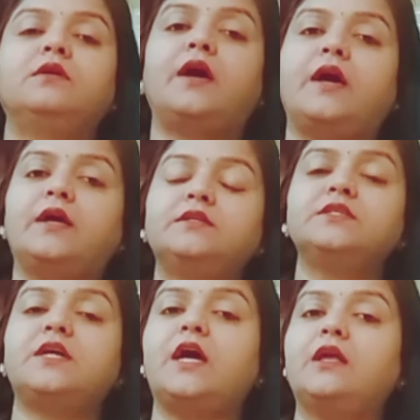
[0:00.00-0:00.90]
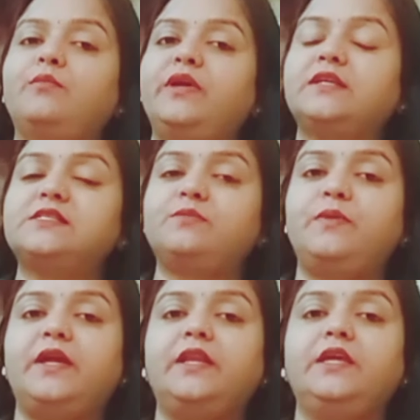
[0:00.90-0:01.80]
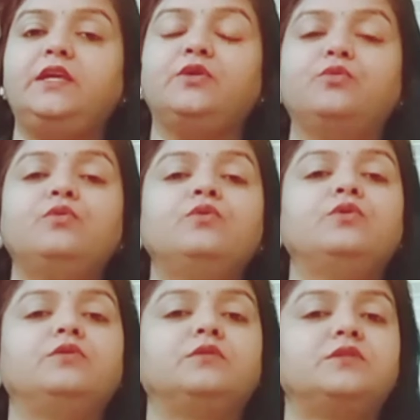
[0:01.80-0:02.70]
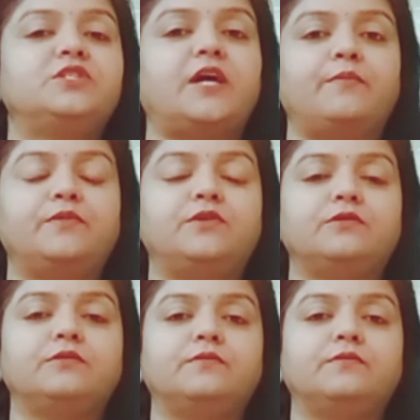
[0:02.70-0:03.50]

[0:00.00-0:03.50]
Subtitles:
and I'll be explaining you the chapter.